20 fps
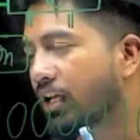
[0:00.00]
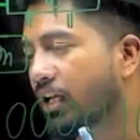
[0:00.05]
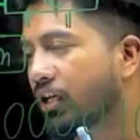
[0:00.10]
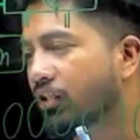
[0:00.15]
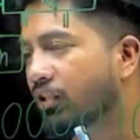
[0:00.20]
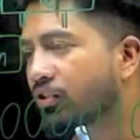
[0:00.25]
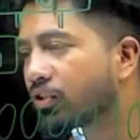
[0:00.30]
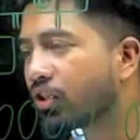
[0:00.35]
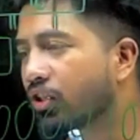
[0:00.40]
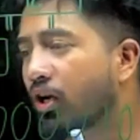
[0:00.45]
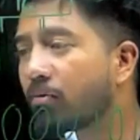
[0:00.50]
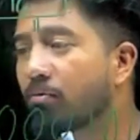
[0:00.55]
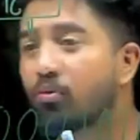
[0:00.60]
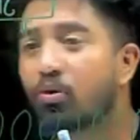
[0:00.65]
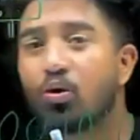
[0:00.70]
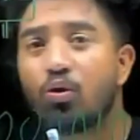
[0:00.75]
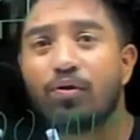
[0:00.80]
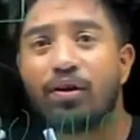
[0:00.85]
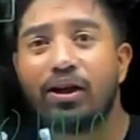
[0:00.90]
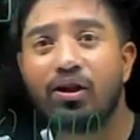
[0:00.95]
So you're
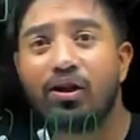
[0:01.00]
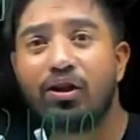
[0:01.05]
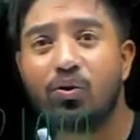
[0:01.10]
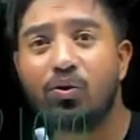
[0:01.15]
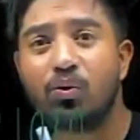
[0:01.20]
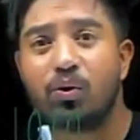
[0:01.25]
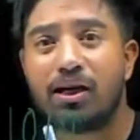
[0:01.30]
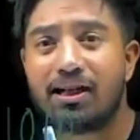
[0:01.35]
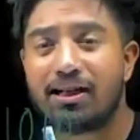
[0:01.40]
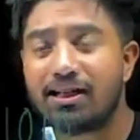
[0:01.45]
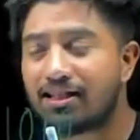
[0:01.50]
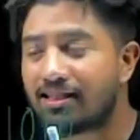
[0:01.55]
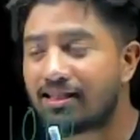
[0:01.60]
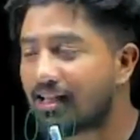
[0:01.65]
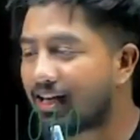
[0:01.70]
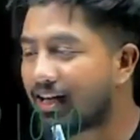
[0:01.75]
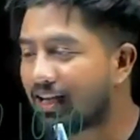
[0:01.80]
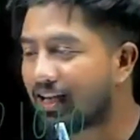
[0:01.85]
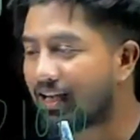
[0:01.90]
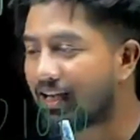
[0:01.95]
moving towards
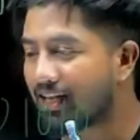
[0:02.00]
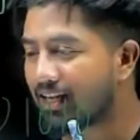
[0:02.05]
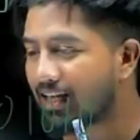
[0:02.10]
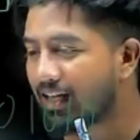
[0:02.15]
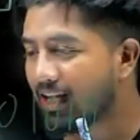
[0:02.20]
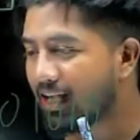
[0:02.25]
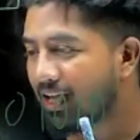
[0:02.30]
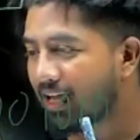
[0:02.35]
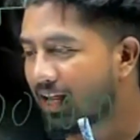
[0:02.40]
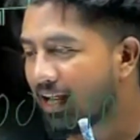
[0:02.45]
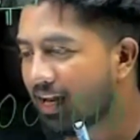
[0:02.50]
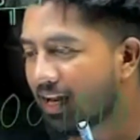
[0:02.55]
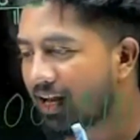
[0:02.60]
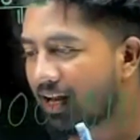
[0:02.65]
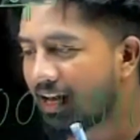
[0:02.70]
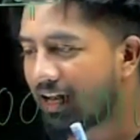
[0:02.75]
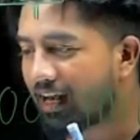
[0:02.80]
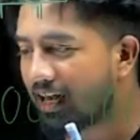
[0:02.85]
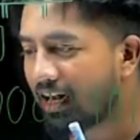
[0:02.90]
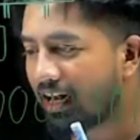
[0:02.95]
the
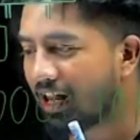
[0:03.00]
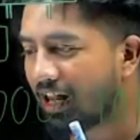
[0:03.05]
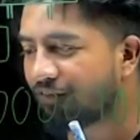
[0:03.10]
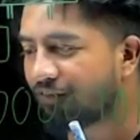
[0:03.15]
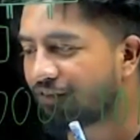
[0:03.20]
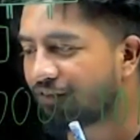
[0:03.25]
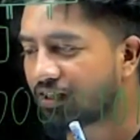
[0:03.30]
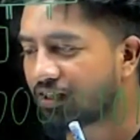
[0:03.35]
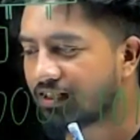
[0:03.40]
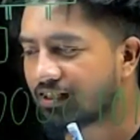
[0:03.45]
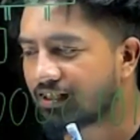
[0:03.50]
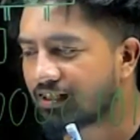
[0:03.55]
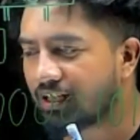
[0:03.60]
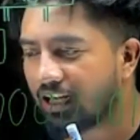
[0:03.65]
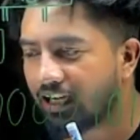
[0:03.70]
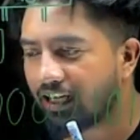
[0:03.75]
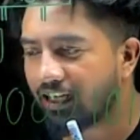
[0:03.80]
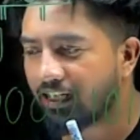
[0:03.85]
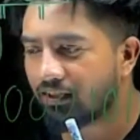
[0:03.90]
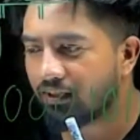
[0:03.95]
left
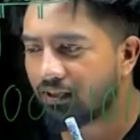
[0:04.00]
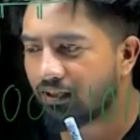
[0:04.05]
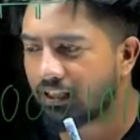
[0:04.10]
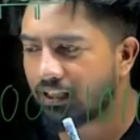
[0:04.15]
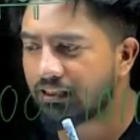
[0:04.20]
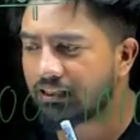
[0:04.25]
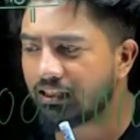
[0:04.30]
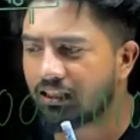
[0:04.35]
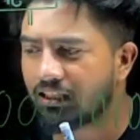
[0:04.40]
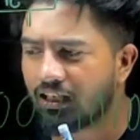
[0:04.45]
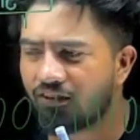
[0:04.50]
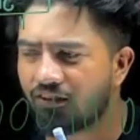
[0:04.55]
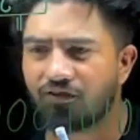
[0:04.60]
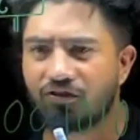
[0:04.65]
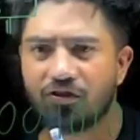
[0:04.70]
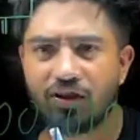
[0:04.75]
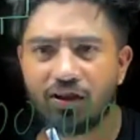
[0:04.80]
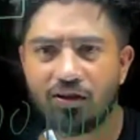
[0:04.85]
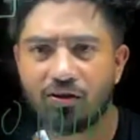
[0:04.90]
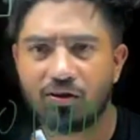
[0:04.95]
side. Is it left
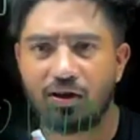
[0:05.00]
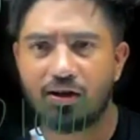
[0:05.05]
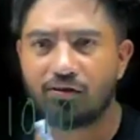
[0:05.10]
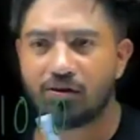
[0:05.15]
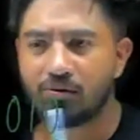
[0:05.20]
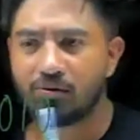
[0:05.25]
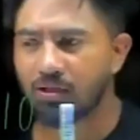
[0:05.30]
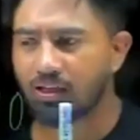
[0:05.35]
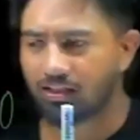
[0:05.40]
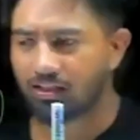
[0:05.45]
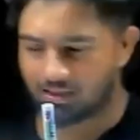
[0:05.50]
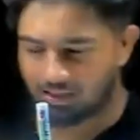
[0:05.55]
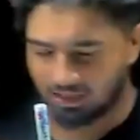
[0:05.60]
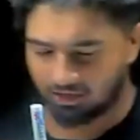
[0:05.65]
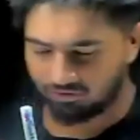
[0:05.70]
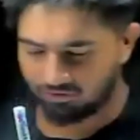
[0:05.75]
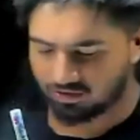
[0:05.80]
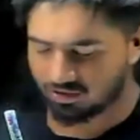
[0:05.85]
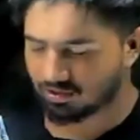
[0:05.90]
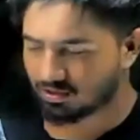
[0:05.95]
for you? For me, it's
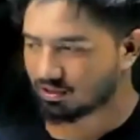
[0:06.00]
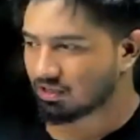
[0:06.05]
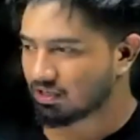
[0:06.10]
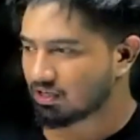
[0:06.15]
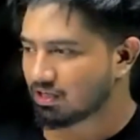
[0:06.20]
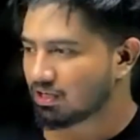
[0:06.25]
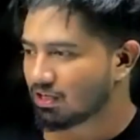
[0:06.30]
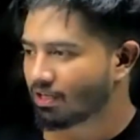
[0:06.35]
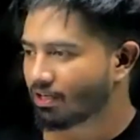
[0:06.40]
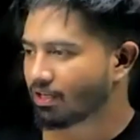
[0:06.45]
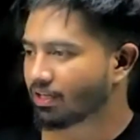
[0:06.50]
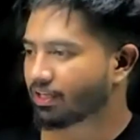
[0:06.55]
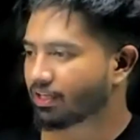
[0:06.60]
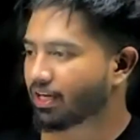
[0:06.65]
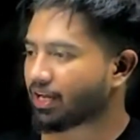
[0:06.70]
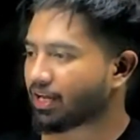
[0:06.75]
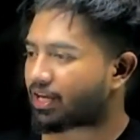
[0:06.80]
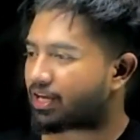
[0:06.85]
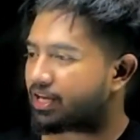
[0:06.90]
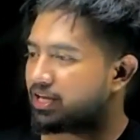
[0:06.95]
left.
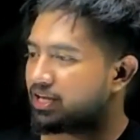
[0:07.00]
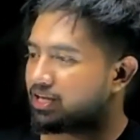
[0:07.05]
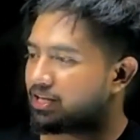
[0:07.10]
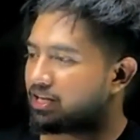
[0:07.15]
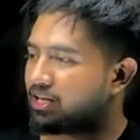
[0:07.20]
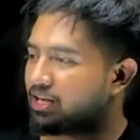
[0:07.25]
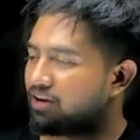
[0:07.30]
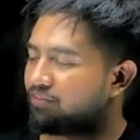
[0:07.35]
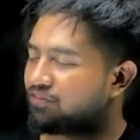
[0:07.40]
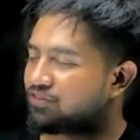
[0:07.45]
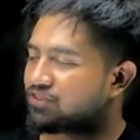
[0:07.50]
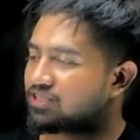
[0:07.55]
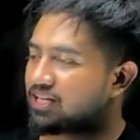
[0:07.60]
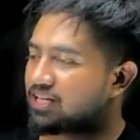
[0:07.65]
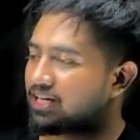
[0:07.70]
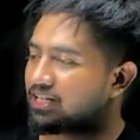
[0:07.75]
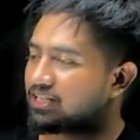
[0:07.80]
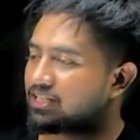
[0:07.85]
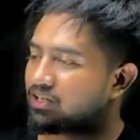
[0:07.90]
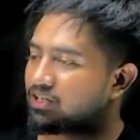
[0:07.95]
Okay, left
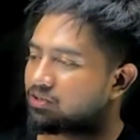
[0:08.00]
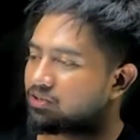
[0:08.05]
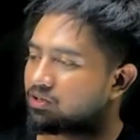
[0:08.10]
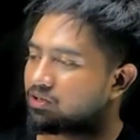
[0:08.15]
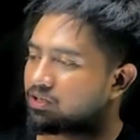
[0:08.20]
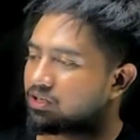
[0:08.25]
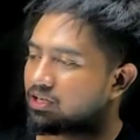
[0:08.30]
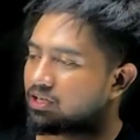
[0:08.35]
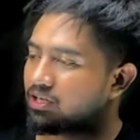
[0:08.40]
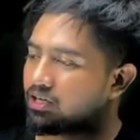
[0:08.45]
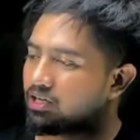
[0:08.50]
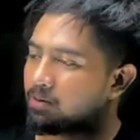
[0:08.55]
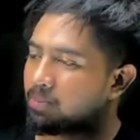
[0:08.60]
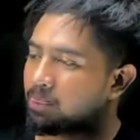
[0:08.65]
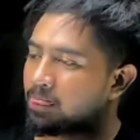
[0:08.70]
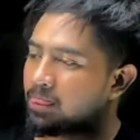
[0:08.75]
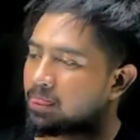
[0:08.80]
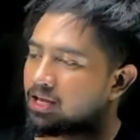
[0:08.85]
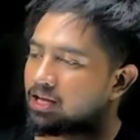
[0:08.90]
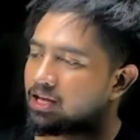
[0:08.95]
side,
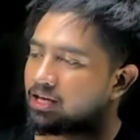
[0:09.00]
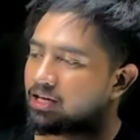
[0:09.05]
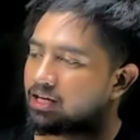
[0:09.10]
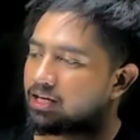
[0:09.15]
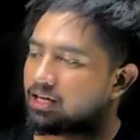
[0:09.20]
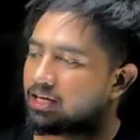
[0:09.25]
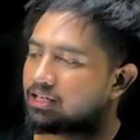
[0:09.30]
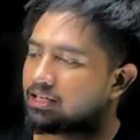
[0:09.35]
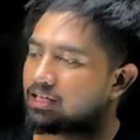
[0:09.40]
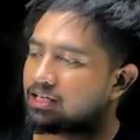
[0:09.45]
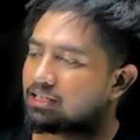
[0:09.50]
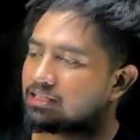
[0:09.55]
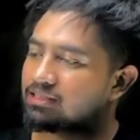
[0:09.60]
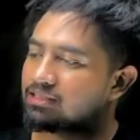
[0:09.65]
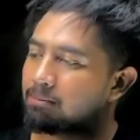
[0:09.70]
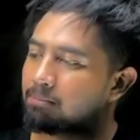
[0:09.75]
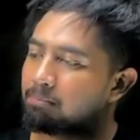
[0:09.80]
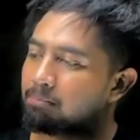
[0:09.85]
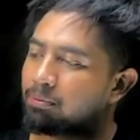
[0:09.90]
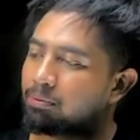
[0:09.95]
it is
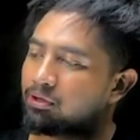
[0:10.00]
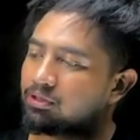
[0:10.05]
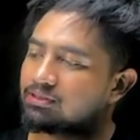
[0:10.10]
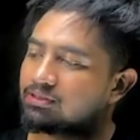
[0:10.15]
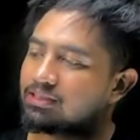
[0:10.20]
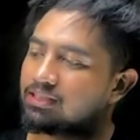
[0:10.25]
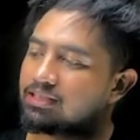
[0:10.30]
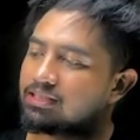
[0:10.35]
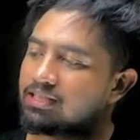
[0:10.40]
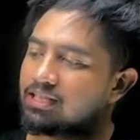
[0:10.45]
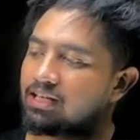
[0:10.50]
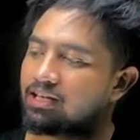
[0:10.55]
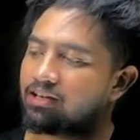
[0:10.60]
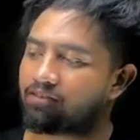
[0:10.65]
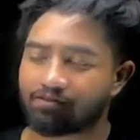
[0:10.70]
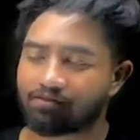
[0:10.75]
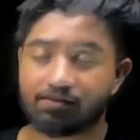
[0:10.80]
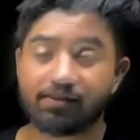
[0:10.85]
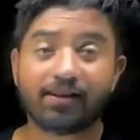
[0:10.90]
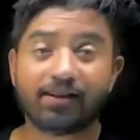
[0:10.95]

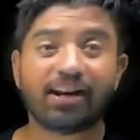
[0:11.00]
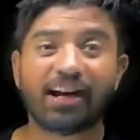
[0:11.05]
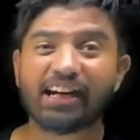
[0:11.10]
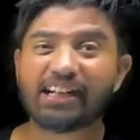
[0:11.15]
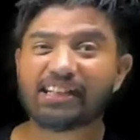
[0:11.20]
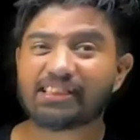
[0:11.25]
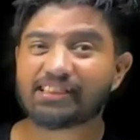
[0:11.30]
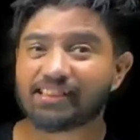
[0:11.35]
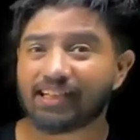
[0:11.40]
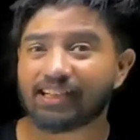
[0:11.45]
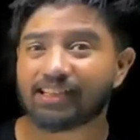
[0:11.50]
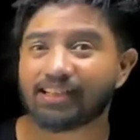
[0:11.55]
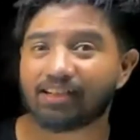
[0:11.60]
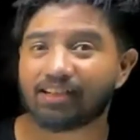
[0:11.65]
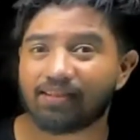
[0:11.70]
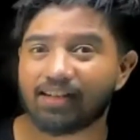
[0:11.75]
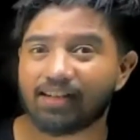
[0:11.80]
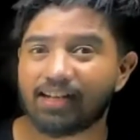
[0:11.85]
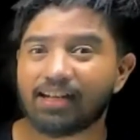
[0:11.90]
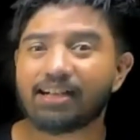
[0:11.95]
positive. Right side,
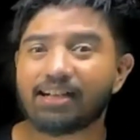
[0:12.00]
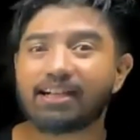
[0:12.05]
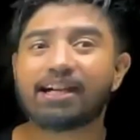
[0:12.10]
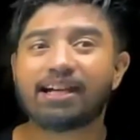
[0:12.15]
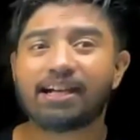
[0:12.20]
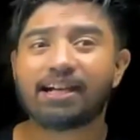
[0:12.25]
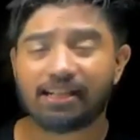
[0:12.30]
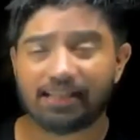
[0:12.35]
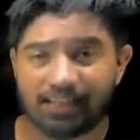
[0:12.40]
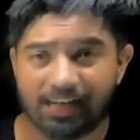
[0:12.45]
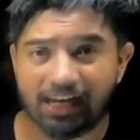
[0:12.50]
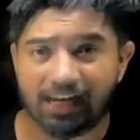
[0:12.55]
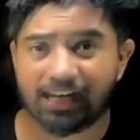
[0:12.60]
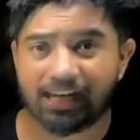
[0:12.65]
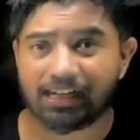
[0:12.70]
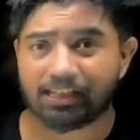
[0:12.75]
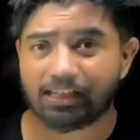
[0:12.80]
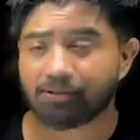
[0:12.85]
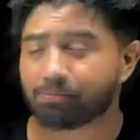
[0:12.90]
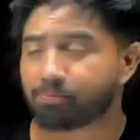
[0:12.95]

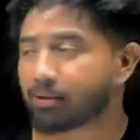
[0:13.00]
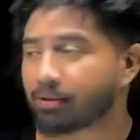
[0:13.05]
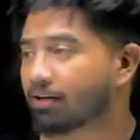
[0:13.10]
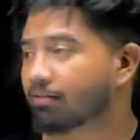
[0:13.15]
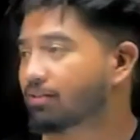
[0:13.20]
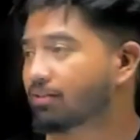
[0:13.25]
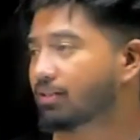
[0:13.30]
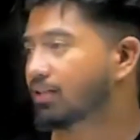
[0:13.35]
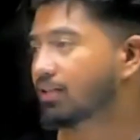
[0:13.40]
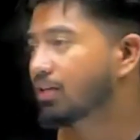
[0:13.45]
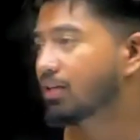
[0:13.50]
negative power.